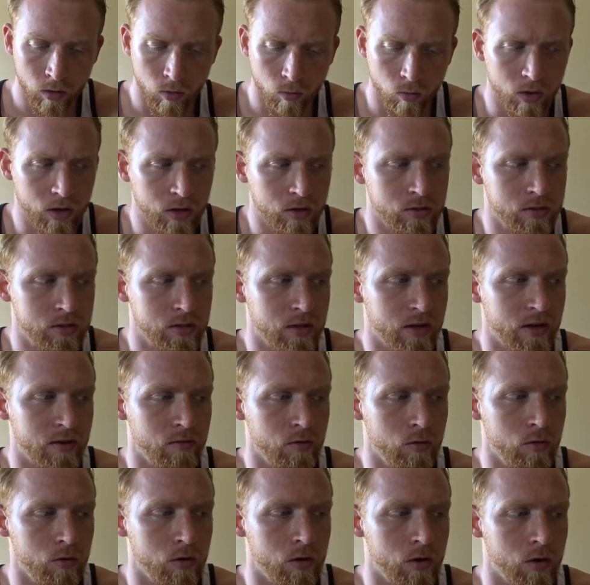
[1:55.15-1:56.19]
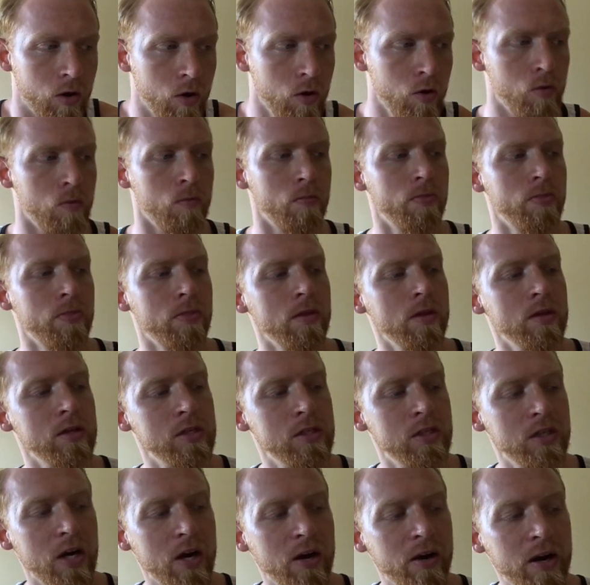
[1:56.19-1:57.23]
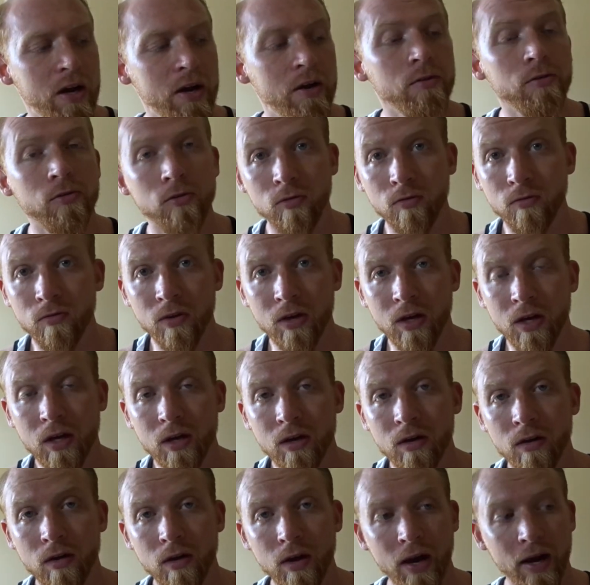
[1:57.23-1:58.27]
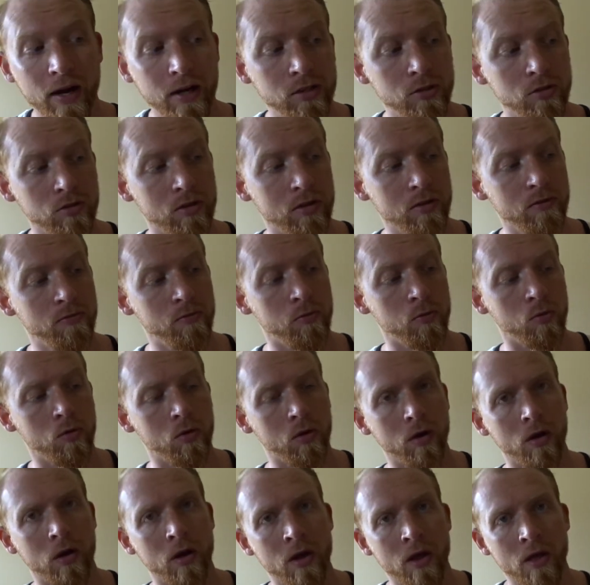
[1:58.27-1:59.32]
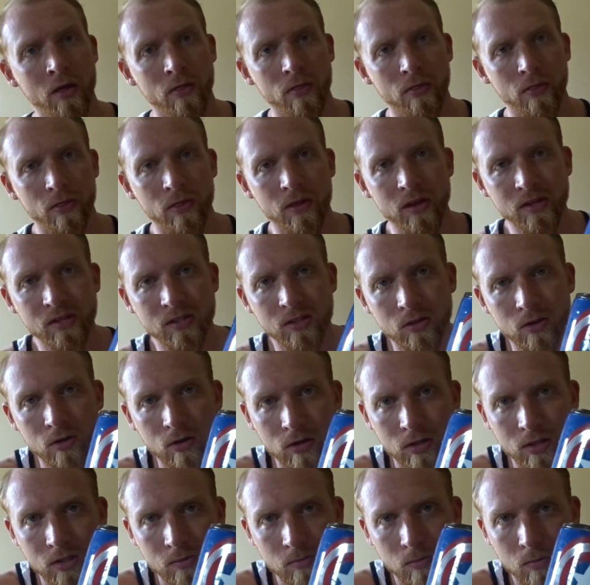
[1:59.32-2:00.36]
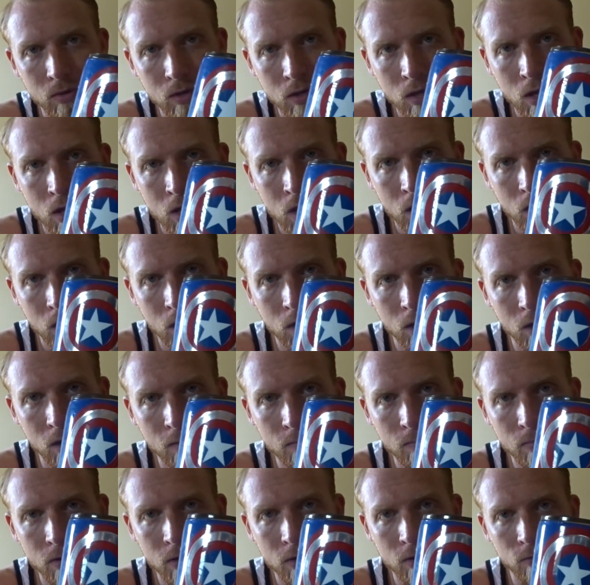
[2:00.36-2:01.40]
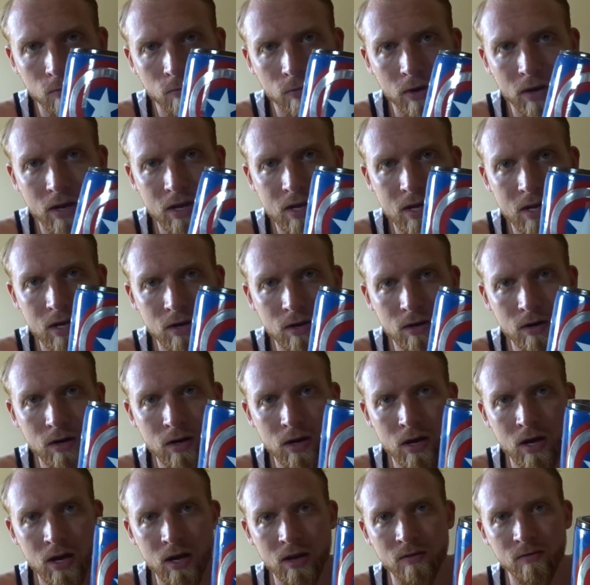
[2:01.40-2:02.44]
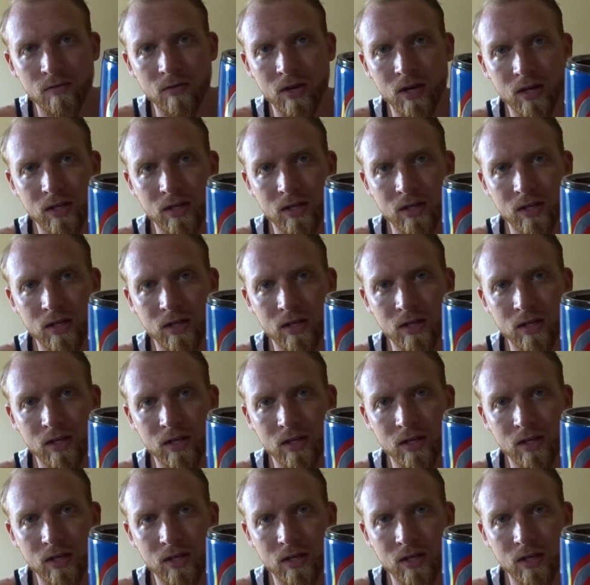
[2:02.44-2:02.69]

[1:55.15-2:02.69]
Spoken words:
what else do I have going on? Oh, shout out to V actually for this awesome cup right here. If you